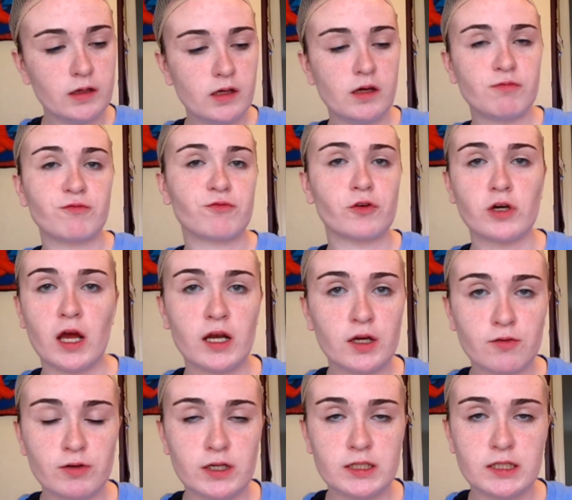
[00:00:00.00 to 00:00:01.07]
if for
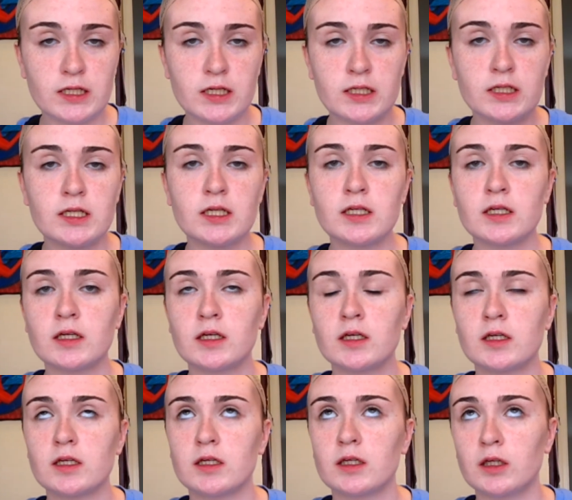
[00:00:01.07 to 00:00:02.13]
any reason
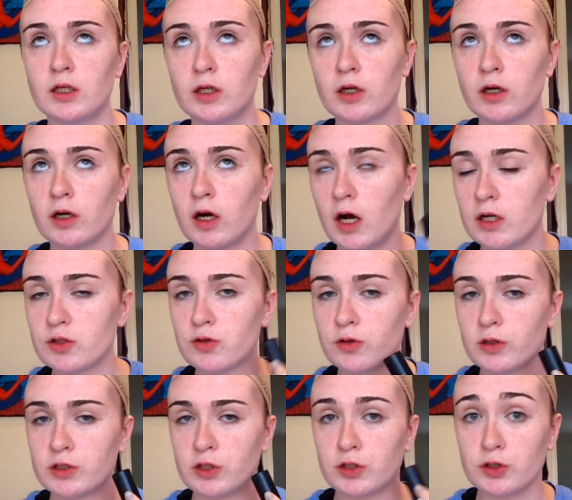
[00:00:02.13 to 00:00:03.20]
your
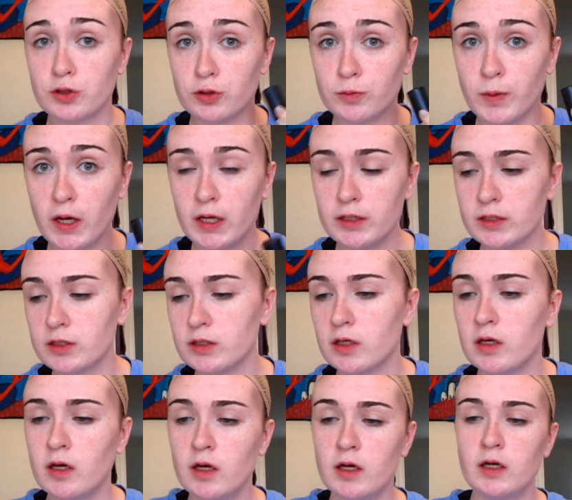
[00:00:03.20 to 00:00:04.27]
contours are too much,
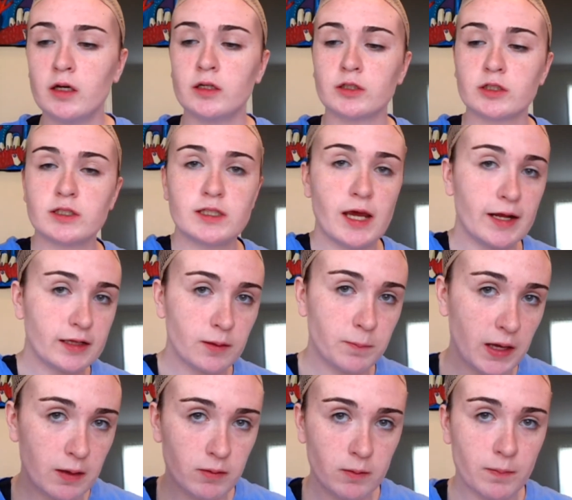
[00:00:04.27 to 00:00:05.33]
just take the
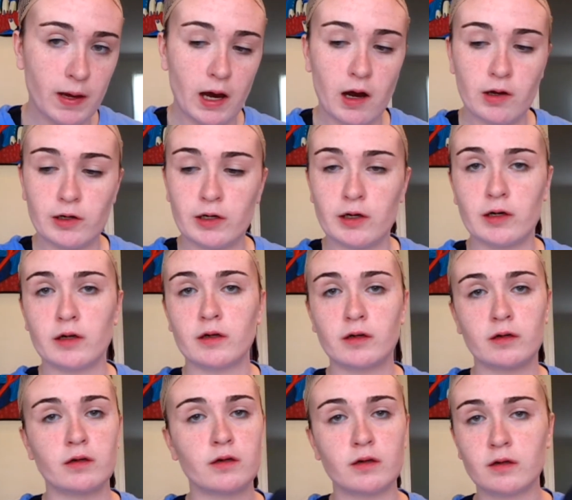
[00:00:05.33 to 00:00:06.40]
baby powder
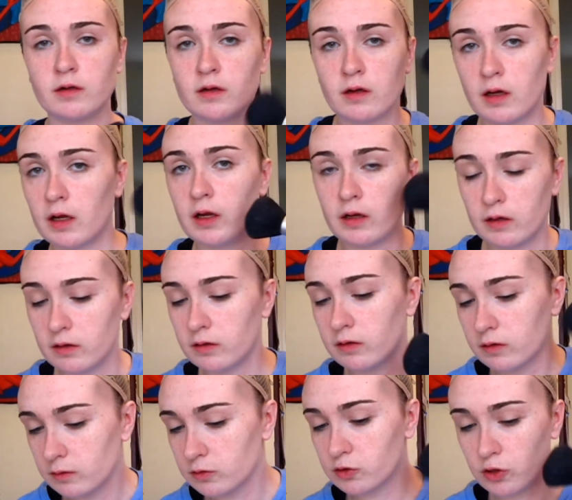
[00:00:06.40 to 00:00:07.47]
and
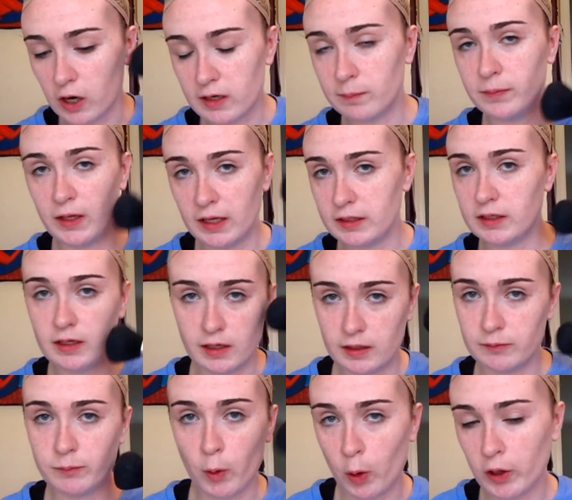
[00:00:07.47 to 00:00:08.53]
try to blend it
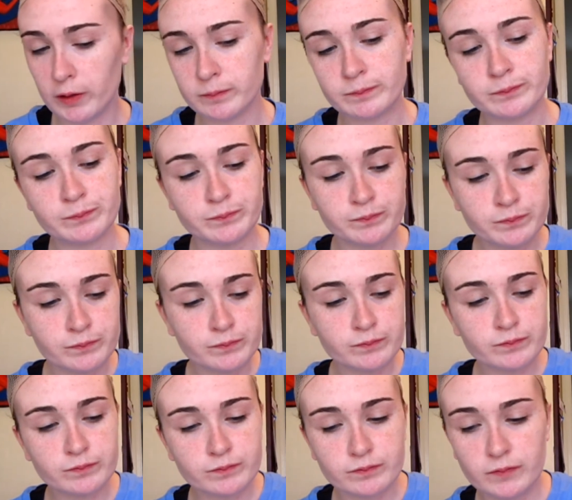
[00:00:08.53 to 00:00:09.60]
in more.
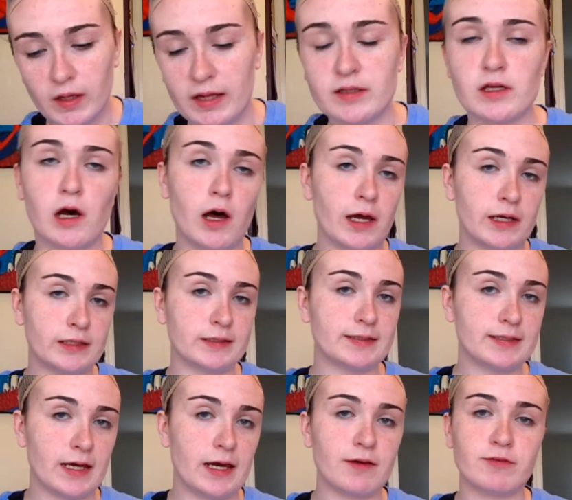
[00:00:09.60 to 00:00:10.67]
That's all I can
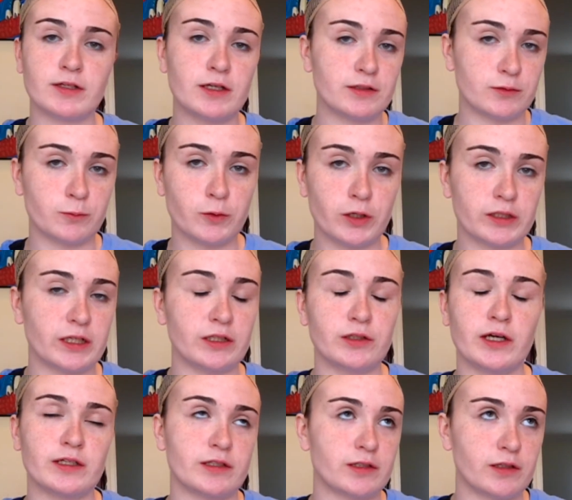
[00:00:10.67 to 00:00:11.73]
say. If it doesn't work, then you
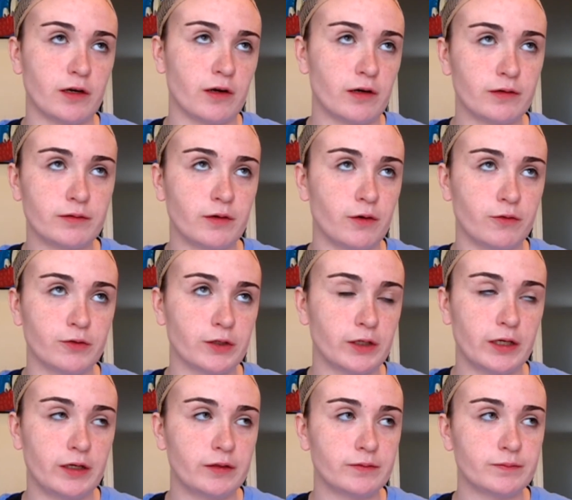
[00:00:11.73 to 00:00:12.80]
have to start over
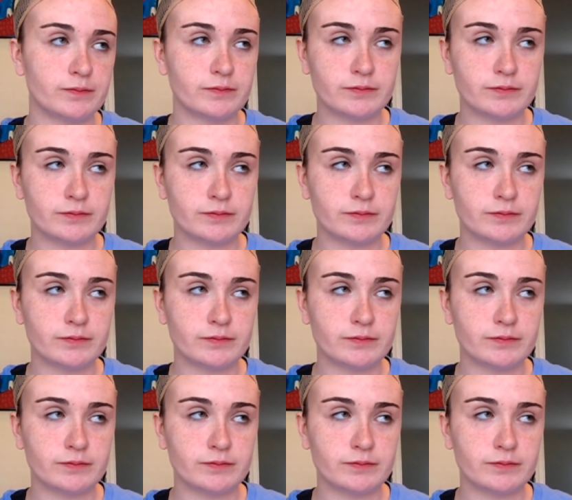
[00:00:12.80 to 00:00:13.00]
again.